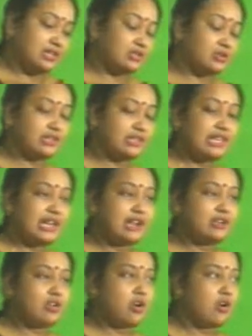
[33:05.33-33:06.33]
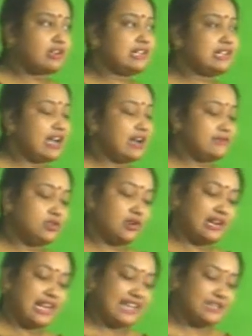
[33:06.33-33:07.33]
so they are not loved or
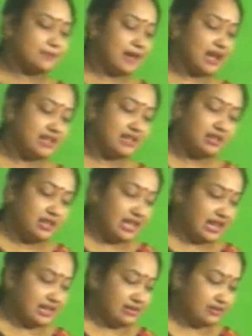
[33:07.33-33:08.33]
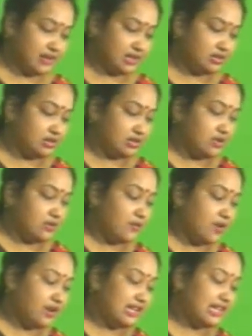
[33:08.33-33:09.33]
liked by anyone.
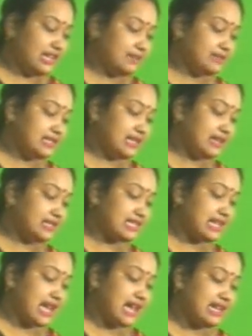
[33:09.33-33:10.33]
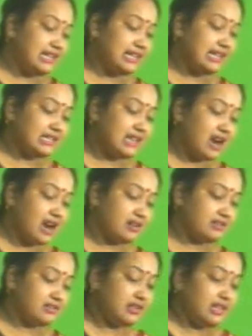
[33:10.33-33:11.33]
For leaves that slyly
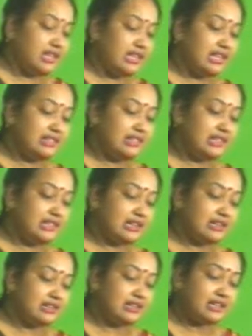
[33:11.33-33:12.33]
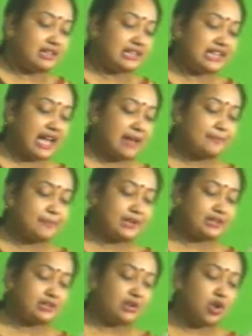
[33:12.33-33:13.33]
turn in their
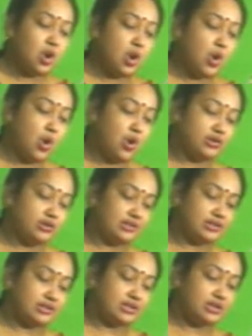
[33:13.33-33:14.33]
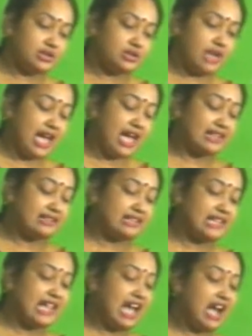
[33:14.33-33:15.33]
cramped holes,
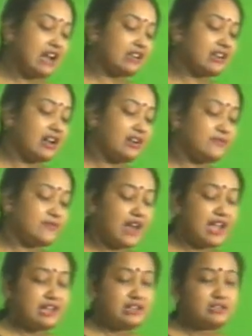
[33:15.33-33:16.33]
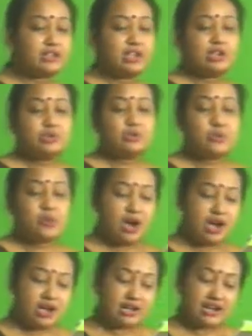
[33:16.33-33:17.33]
and they are confined to
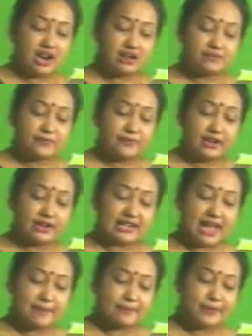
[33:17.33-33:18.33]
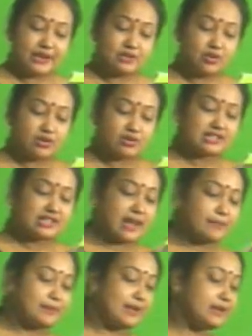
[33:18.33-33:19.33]
cramped holes.
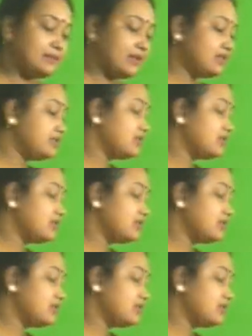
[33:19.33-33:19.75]
Cramped means